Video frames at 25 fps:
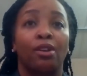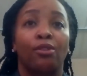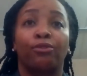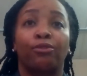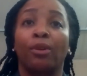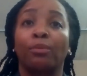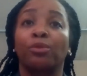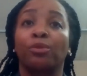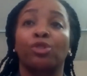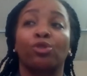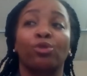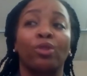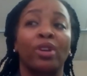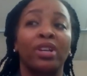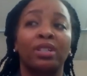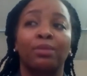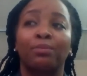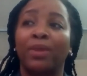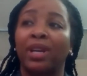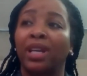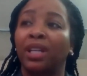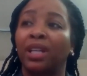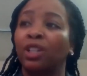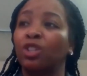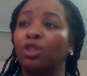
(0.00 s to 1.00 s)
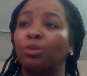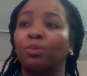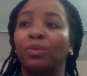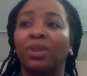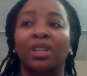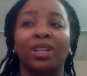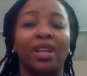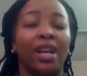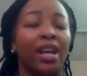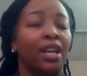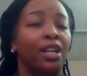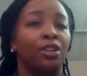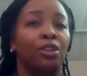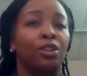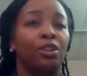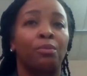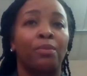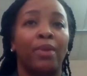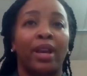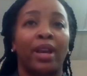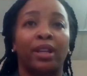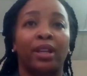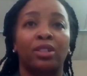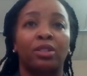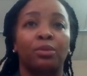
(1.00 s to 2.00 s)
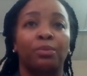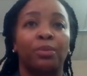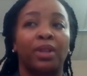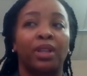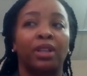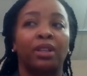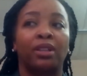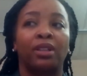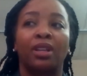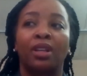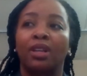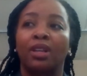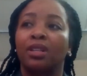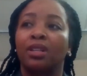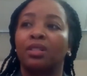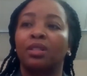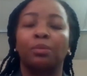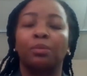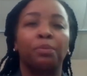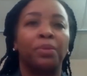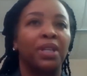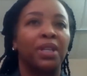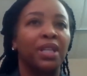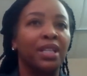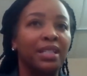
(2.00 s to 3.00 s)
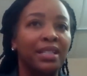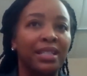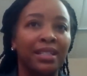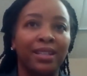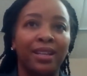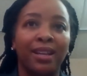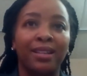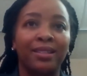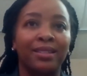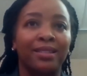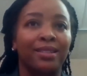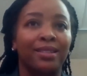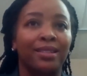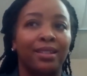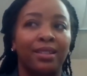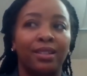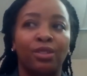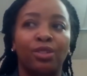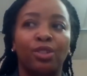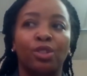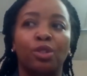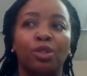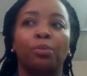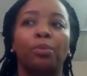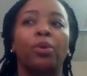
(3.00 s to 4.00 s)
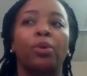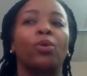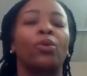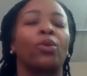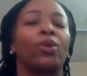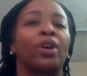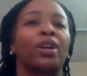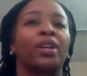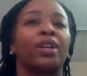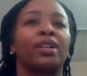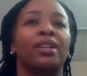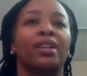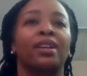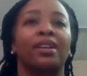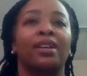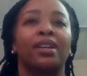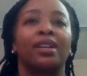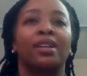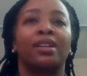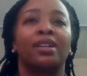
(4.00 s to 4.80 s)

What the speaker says: from stress management and anger management to PTSD support